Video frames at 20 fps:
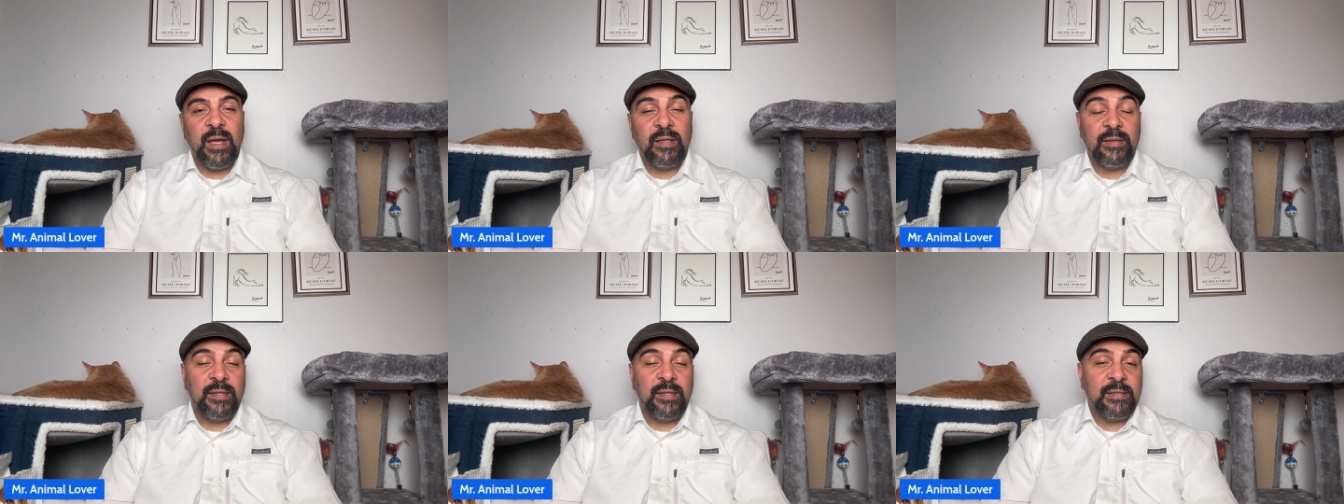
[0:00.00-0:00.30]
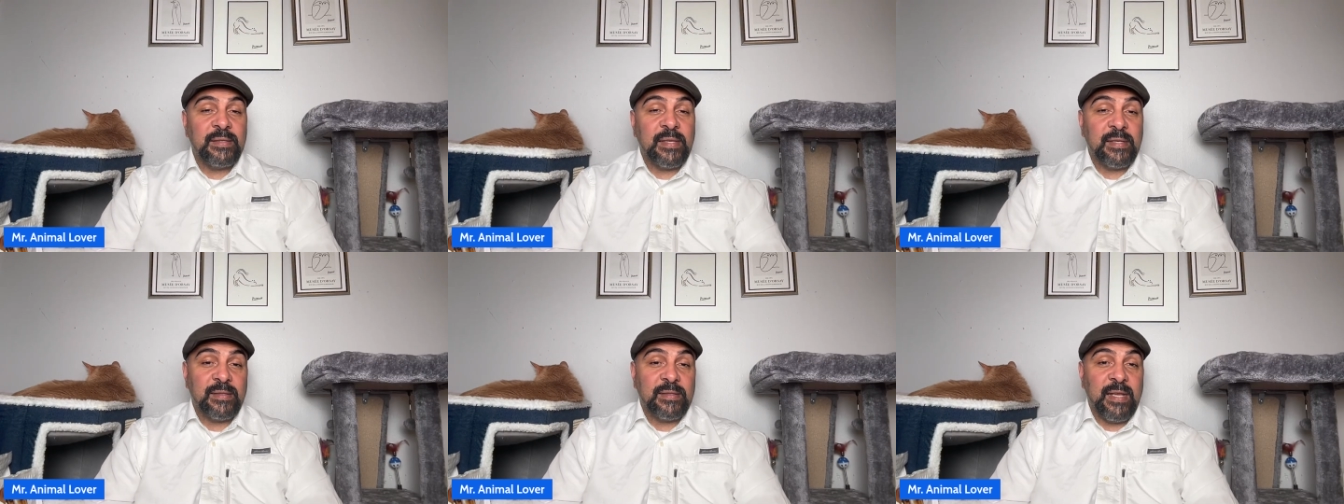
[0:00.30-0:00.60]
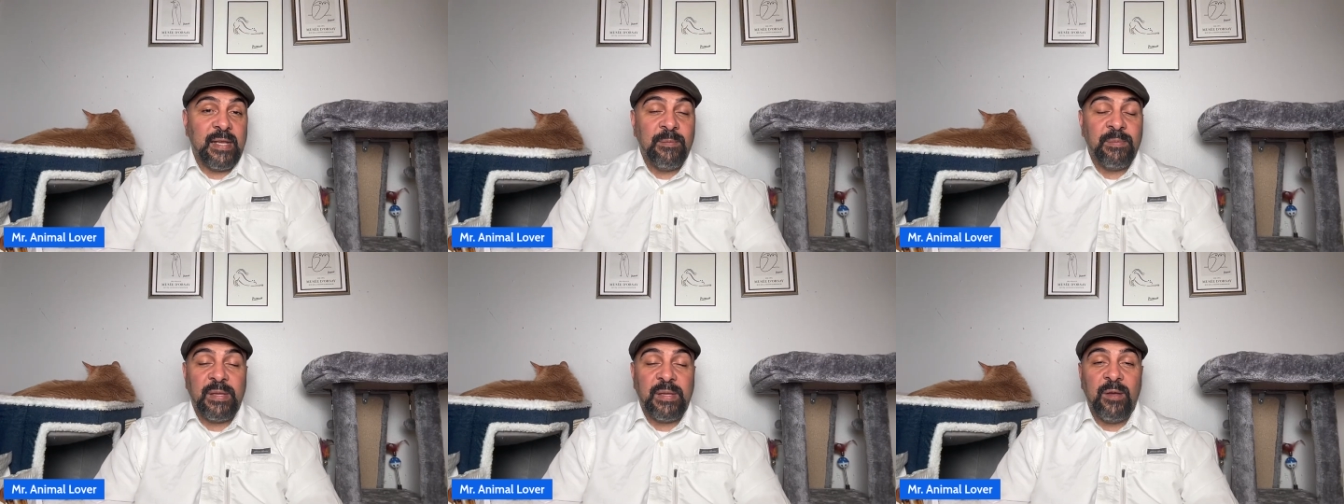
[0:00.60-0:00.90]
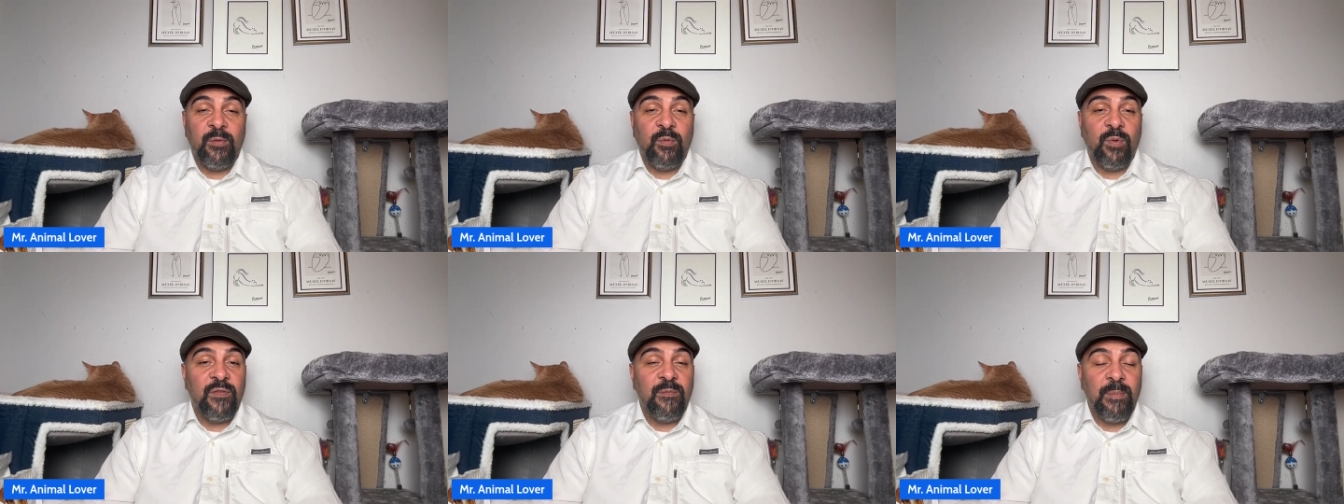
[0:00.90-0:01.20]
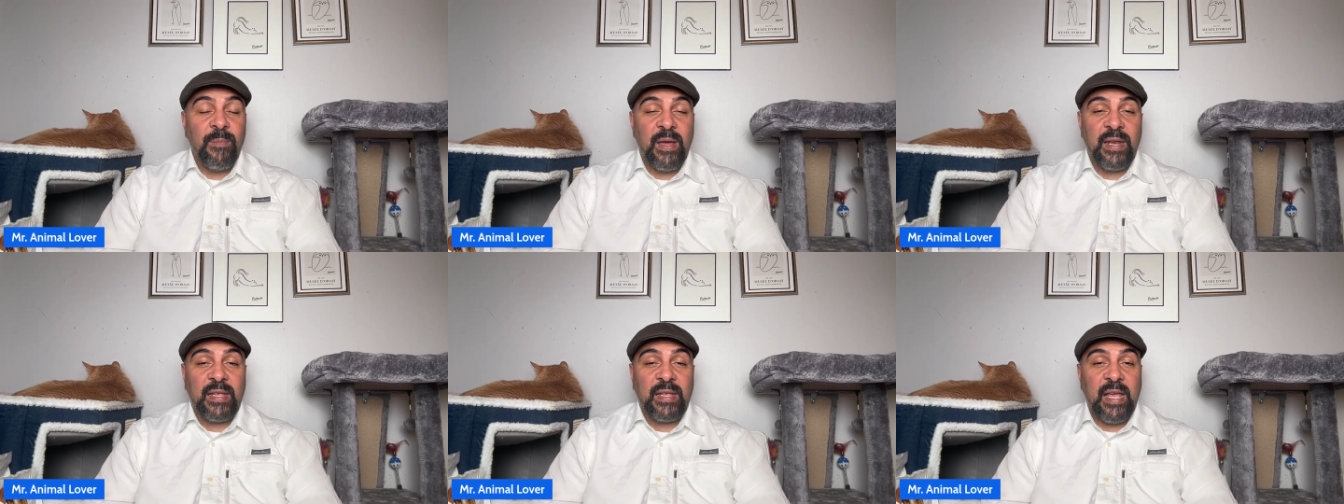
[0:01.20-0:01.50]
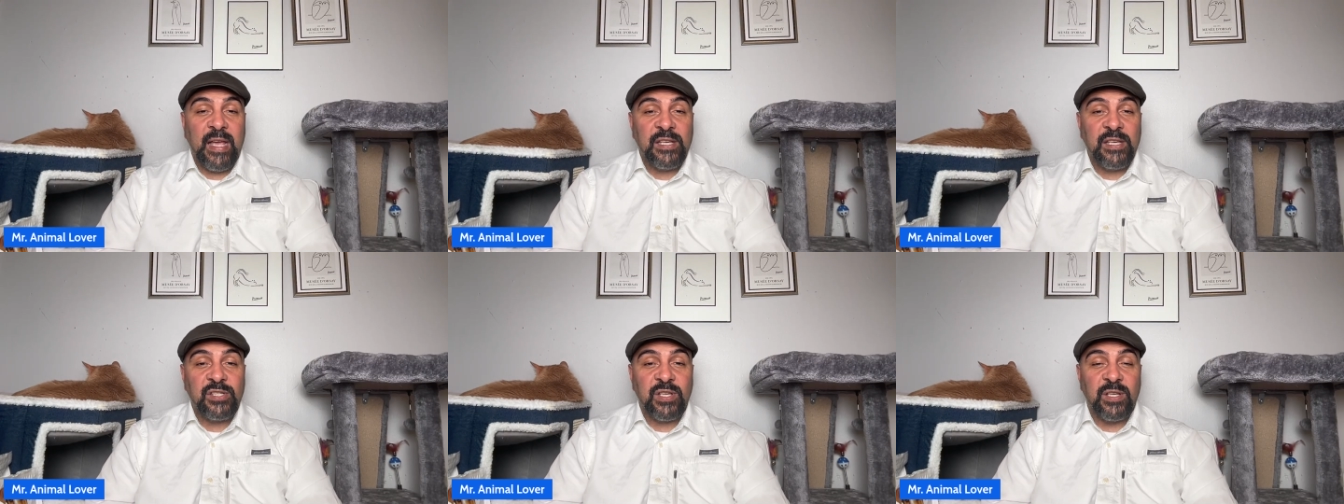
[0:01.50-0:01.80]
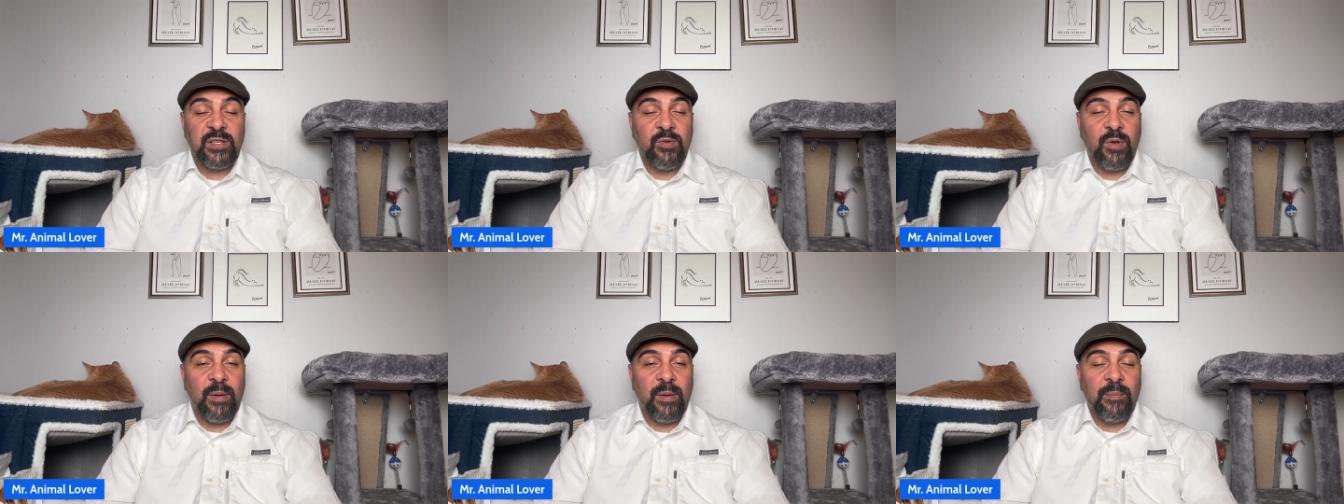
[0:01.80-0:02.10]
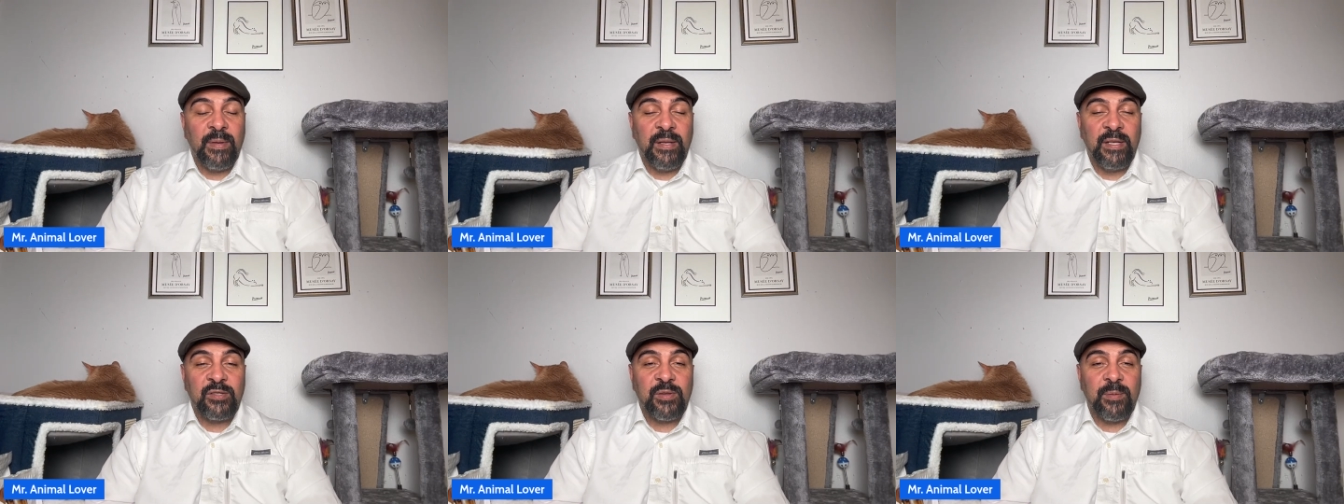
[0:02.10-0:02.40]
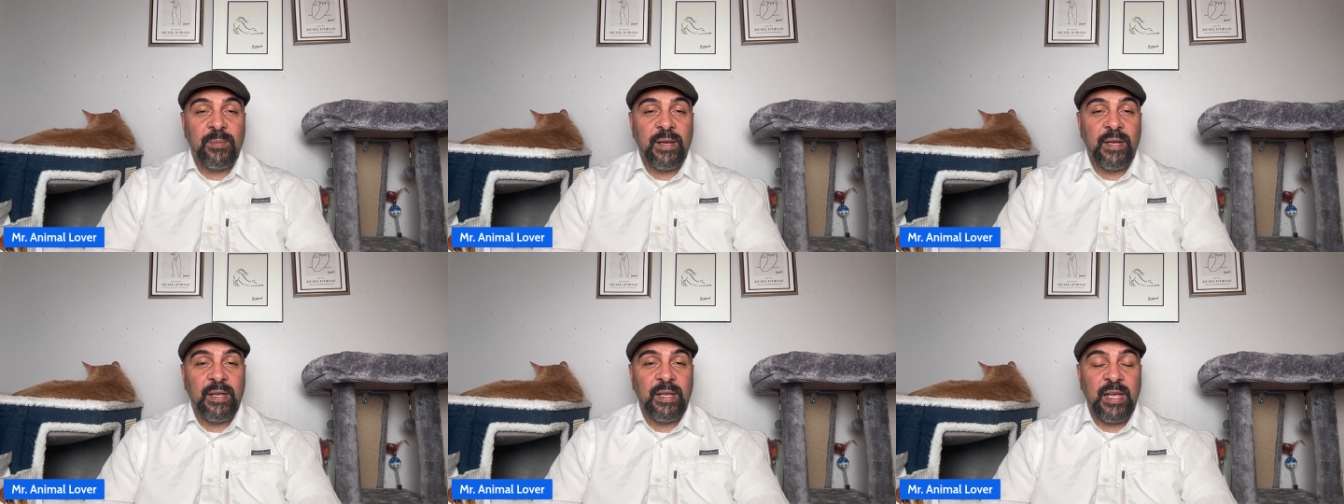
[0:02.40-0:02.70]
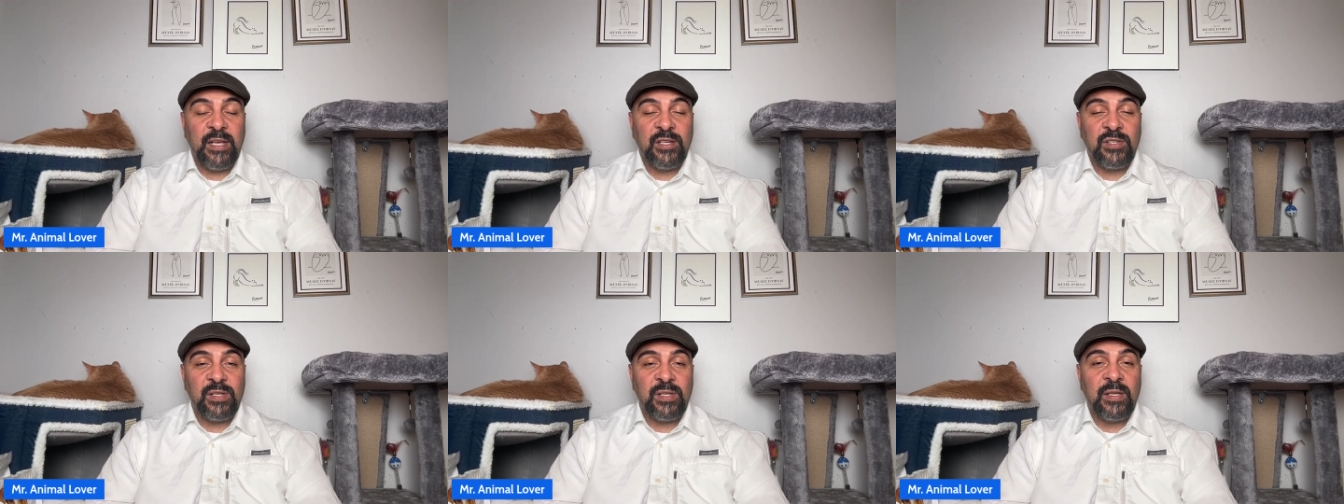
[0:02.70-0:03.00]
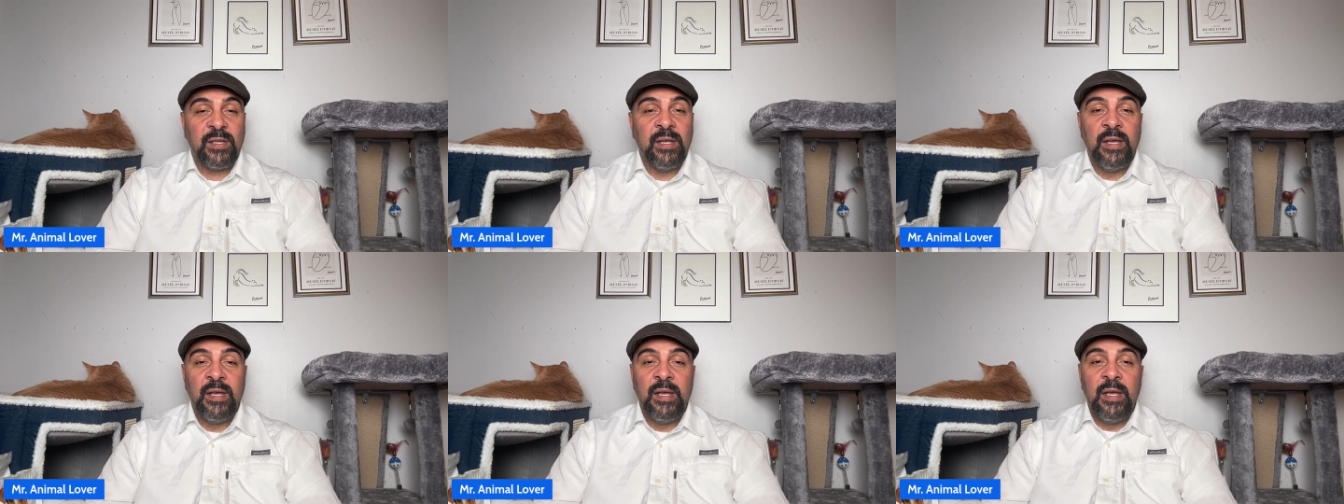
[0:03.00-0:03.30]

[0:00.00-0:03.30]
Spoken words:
this same thing with medication. You administer medication.